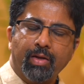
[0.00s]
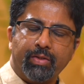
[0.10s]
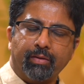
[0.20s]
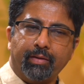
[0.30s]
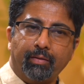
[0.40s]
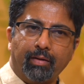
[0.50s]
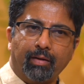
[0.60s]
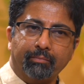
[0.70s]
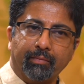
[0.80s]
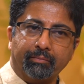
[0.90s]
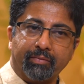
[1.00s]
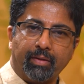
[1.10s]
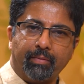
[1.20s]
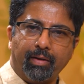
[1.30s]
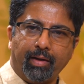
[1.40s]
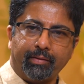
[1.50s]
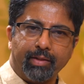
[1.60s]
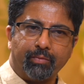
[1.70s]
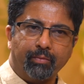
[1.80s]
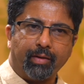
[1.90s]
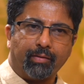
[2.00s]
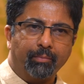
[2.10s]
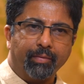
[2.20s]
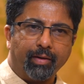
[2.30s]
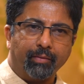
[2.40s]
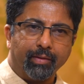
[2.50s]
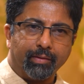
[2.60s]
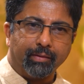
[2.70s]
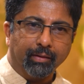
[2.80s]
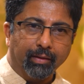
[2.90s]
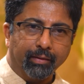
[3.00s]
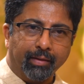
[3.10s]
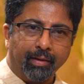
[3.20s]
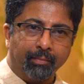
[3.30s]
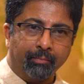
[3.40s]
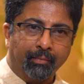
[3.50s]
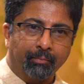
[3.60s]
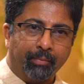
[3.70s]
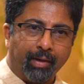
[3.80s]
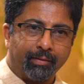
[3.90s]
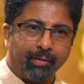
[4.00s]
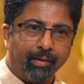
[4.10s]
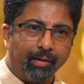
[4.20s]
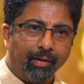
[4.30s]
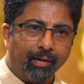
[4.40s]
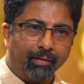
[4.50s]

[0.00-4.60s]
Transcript: So right. Somebody like this will be competing with the Bharti,